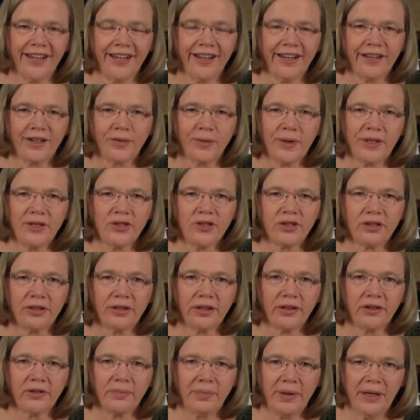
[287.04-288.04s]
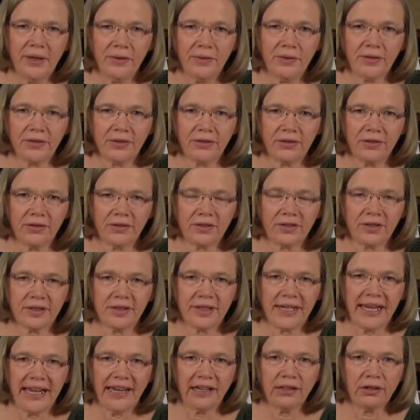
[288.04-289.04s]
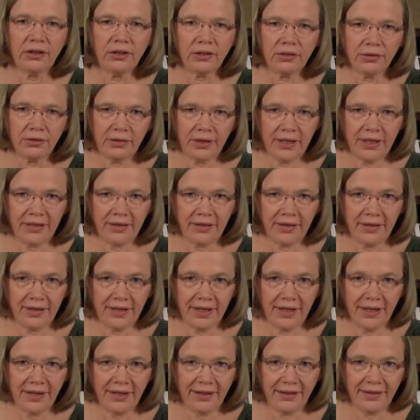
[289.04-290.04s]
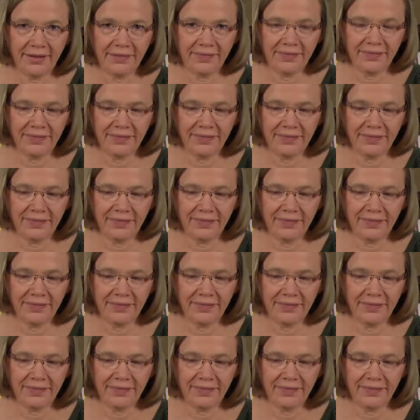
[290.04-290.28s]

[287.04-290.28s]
A question a lot of parents ask is, how long does it take?